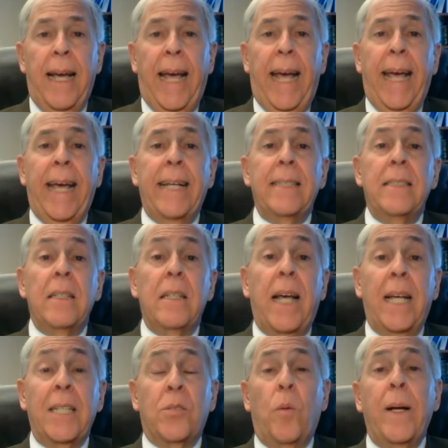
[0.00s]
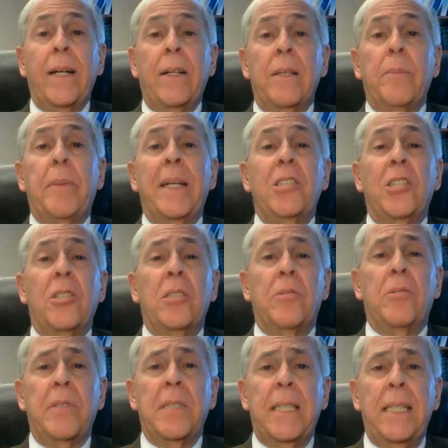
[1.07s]
And as well, the benchers
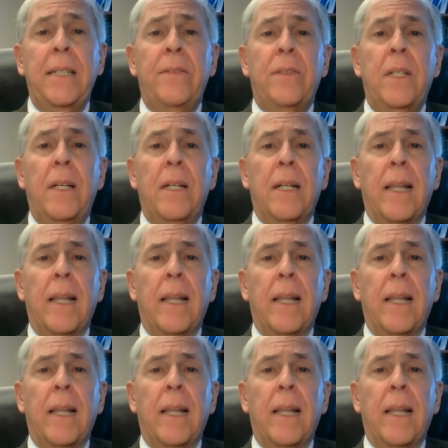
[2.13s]
received